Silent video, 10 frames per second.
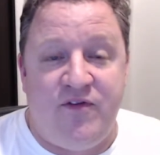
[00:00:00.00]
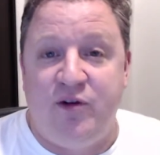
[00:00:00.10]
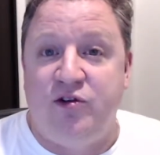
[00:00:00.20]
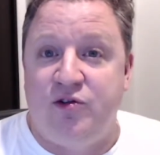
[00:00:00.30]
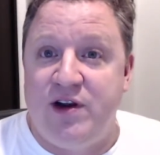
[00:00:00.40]

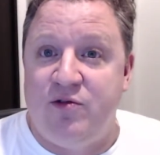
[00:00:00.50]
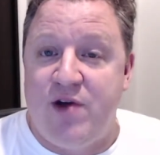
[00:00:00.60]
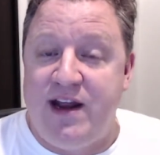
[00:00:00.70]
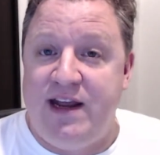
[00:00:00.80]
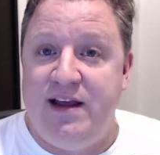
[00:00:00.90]
filtering
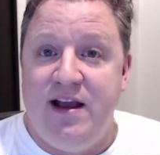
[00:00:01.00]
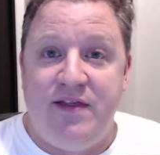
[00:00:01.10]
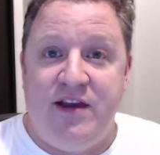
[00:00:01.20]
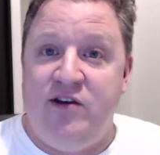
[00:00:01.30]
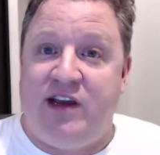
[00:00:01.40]
ready
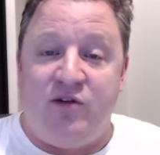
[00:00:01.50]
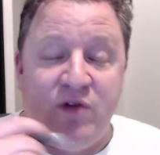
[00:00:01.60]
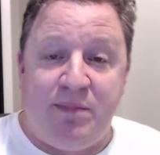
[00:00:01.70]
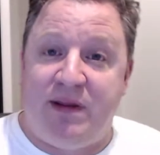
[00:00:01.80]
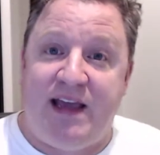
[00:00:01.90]
that you can
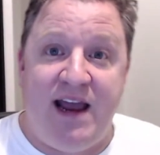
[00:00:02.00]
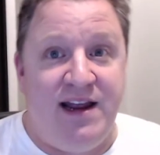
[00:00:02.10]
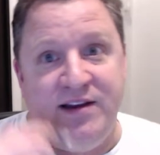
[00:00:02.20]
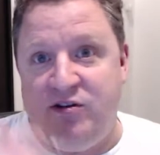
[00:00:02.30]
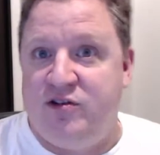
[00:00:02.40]

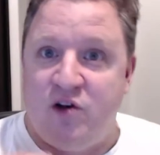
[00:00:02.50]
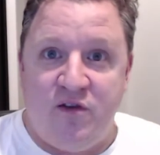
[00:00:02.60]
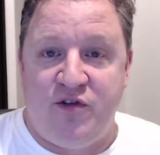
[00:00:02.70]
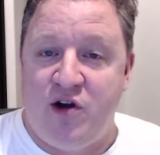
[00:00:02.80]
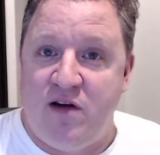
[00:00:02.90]
replicate and use
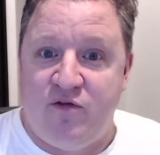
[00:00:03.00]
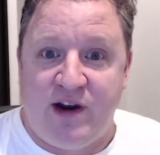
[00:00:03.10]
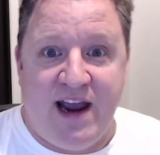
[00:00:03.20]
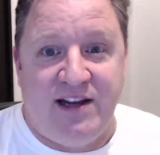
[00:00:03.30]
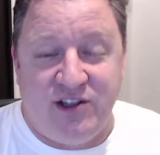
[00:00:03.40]
over and over
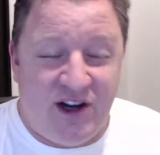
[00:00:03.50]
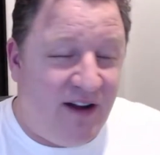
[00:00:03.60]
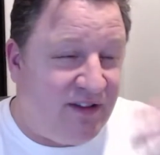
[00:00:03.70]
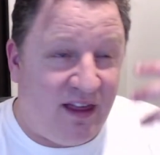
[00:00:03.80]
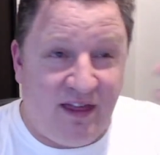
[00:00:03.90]
again, so you don't
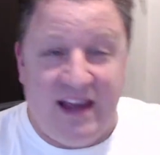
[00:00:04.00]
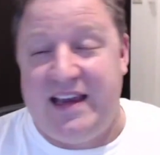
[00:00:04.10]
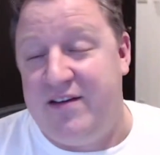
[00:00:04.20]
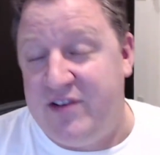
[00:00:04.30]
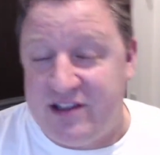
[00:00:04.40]
have to
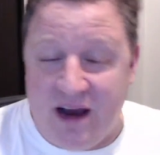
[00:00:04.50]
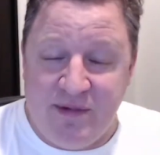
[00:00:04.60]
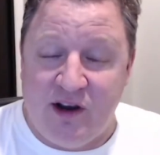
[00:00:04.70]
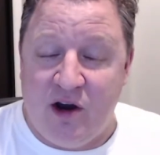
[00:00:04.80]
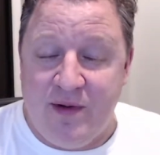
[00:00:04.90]
think every time
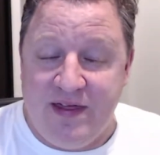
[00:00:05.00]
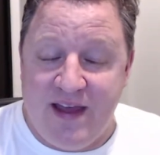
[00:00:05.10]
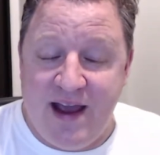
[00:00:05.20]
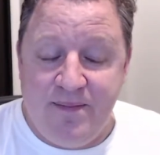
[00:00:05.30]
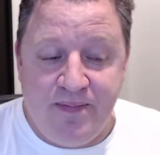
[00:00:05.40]
you go in
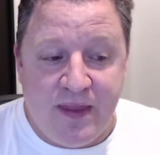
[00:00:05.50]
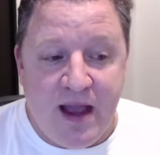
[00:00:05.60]
there?